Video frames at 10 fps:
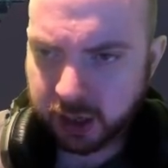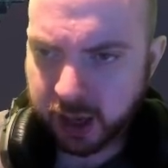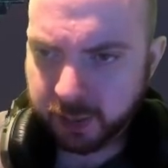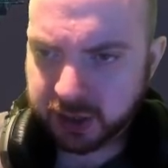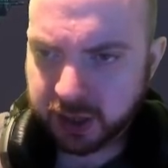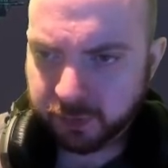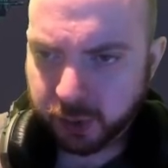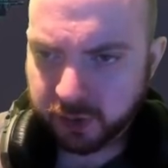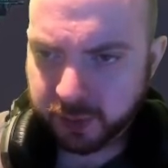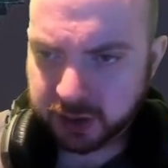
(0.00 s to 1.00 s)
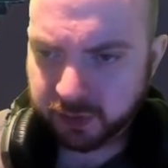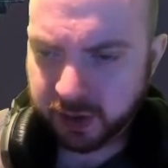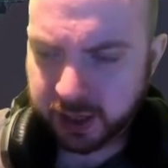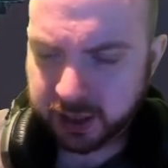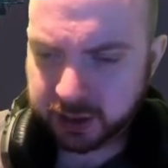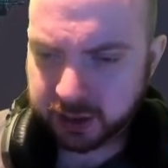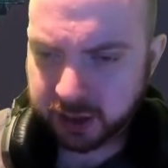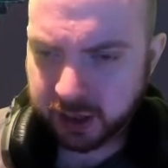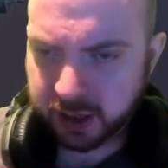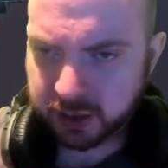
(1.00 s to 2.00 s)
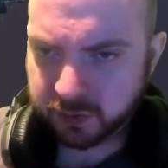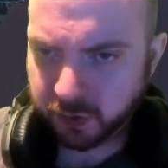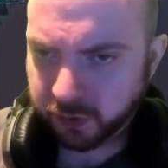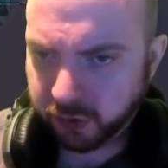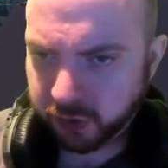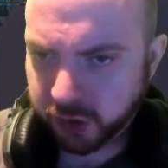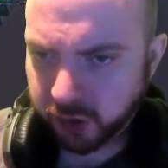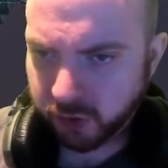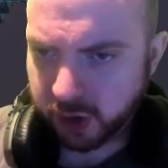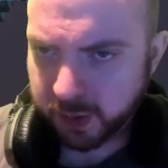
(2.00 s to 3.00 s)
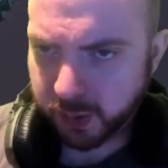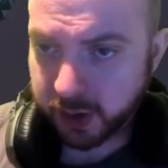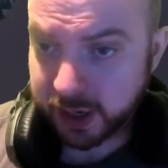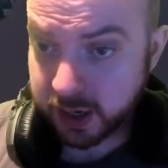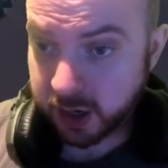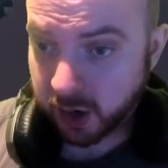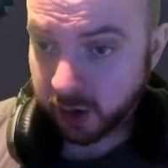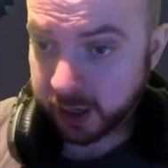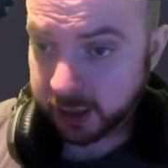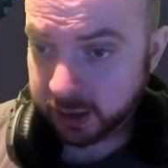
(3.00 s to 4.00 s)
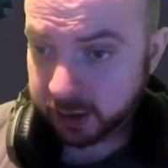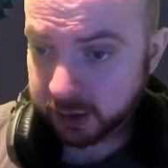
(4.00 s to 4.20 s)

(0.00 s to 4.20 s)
NPC improvement civilians is for 3.9.